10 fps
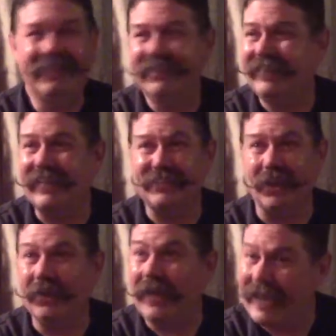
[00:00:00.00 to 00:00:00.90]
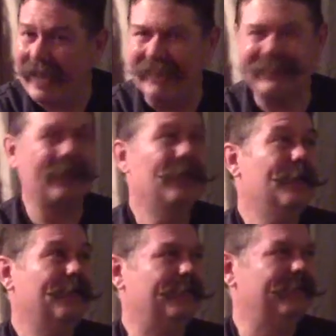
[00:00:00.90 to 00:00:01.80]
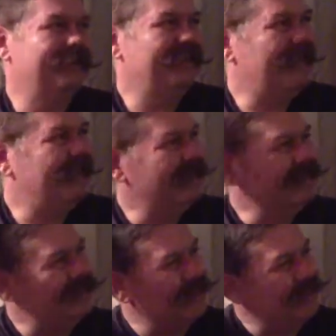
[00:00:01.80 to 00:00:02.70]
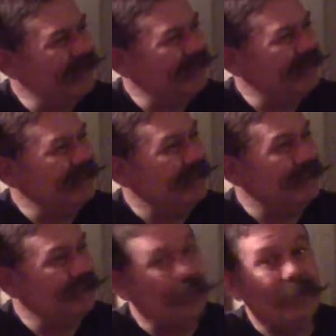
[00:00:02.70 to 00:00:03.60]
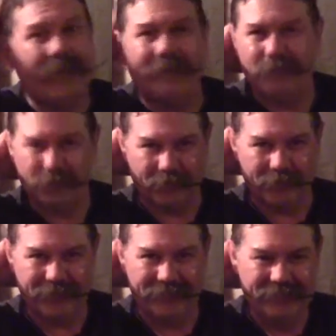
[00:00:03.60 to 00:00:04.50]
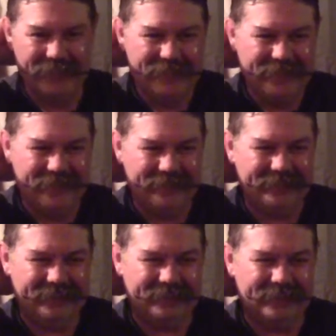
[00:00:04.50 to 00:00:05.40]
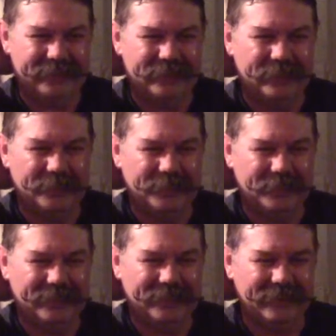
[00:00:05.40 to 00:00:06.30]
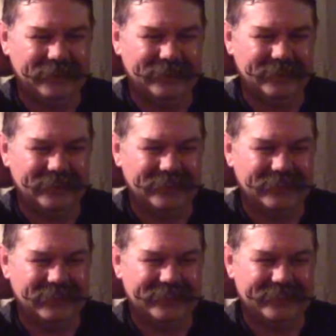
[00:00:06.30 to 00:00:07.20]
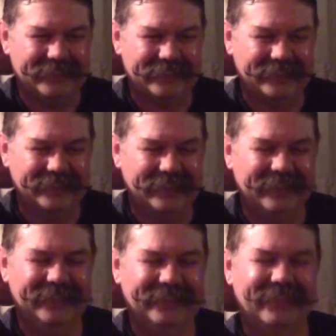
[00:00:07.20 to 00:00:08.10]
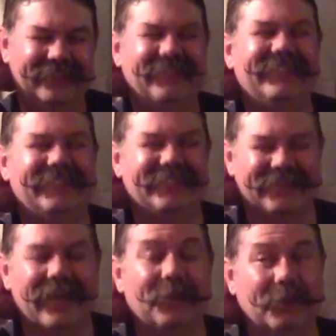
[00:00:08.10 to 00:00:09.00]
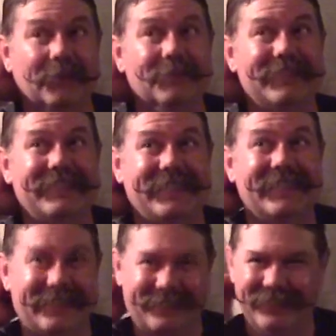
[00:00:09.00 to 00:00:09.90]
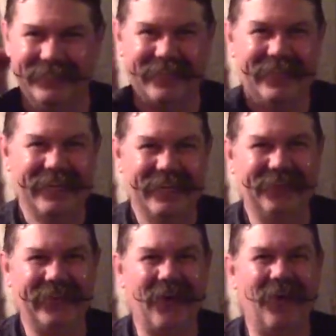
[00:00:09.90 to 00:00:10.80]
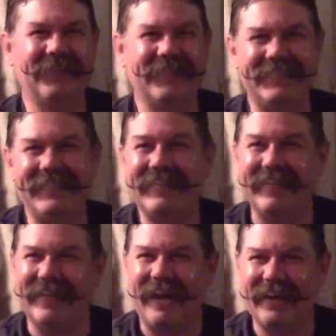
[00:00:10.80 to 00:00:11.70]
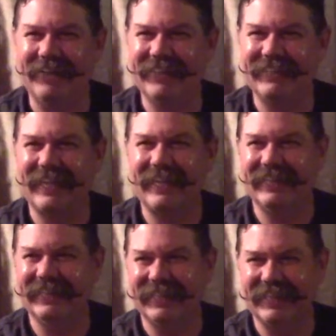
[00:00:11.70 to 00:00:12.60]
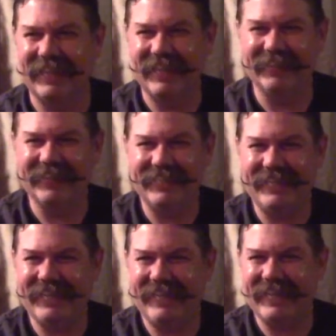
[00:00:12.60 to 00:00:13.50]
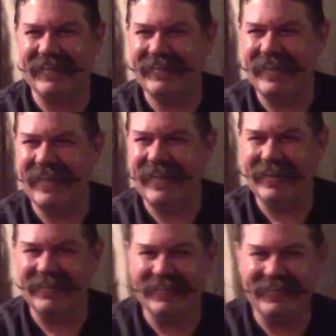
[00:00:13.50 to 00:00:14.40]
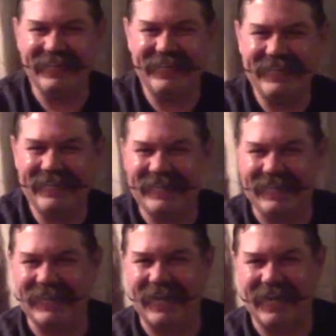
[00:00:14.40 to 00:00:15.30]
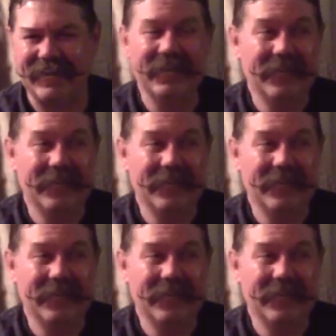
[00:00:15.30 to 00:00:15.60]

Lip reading: That's all I ask. But yeah, Showtime had the Showtime Shorts. And there's this one cartoon that my sister and I were obsessed with, and we called it Dee-da-da-da because it had the little guy going Dee-da-da-da-da-da-Dee-da-da-da.